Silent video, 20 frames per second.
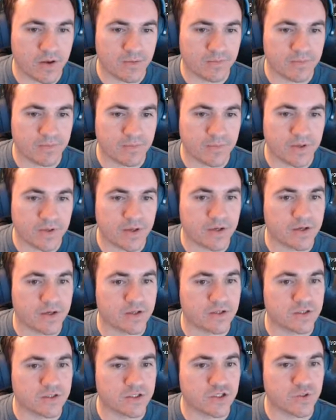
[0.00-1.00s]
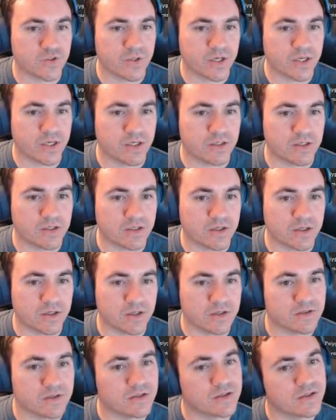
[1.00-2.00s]
I'm gonna shrink it.
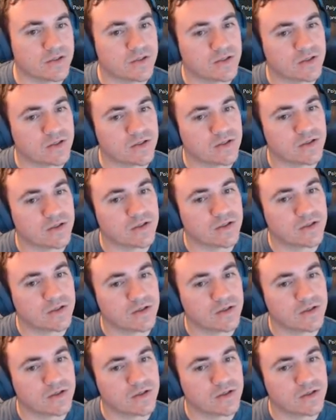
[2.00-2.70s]
Yeah,